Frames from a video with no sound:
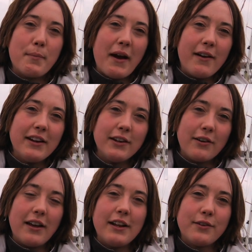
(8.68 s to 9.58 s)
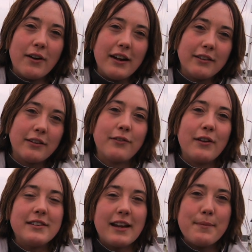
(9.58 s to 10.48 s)
preparing your electronics
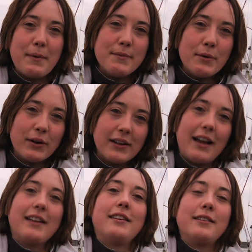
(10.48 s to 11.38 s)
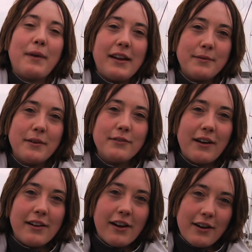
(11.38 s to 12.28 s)
for the JP Morgan Asset Management
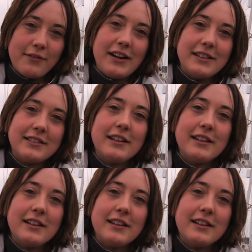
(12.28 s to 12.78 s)
Round the Island race.